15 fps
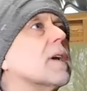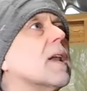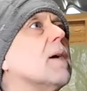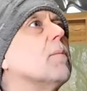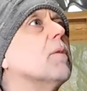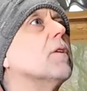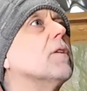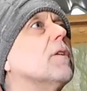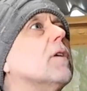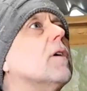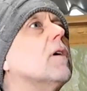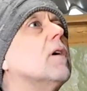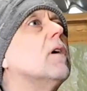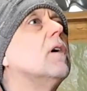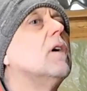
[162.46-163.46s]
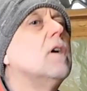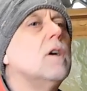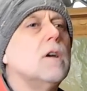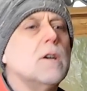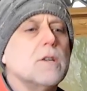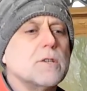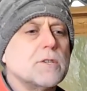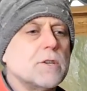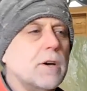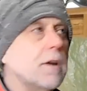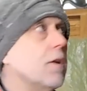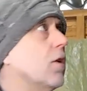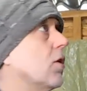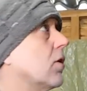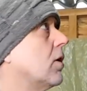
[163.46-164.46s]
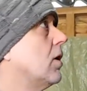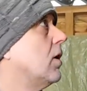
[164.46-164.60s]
clamp and chine log.